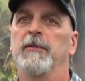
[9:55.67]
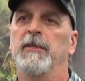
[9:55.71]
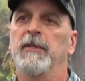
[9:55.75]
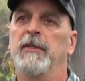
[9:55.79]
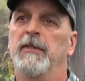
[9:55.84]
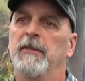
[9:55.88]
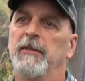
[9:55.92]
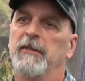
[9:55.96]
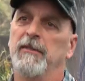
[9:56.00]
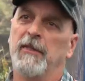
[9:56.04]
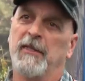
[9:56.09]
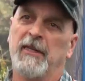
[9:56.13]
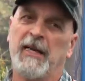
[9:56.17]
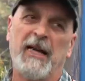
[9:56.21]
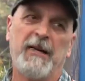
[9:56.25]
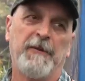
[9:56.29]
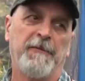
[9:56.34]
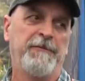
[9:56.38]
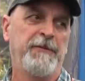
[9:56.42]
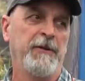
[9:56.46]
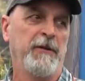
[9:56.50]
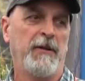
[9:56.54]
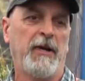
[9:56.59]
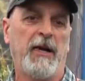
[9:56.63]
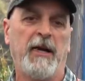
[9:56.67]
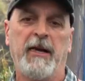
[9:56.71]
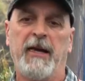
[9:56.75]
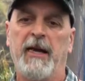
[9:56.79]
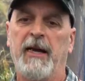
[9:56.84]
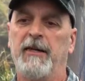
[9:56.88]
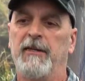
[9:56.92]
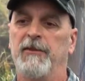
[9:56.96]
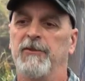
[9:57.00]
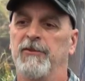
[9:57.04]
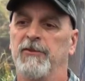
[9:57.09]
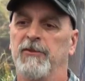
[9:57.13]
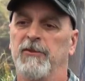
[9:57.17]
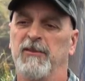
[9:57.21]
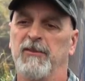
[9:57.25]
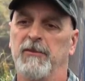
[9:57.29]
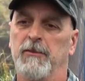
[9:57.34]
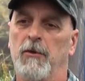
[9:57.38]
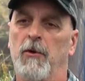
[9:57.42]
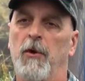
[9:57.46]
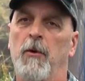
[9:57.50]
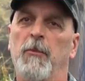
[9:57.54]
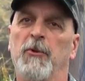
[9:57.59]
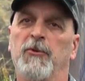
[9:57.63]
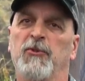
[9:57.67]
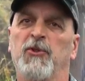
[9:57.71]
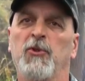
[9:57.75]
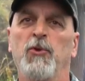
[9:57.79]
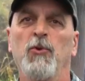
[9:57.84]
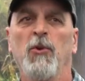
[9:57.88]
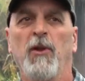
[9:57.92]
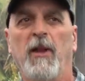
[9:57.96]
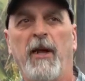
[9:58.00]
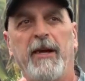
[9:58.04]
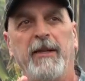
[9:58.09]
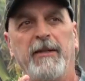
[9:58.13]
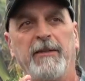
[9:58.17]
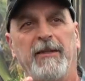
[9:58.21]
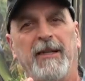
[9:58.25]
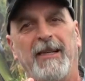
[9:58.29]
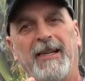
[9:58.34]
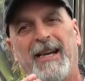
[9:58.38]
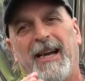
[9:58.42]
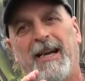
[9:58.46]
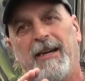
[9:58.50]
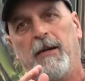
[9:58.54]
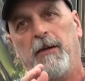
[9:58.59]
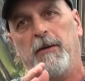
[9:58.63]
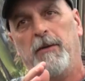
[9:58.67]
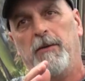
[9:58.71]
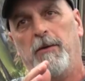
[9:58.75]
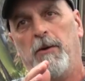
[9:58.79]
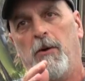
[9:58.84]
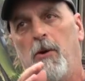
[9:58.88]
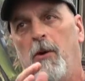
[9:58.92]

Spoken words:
and the kind of feel I had is almost too light and kind of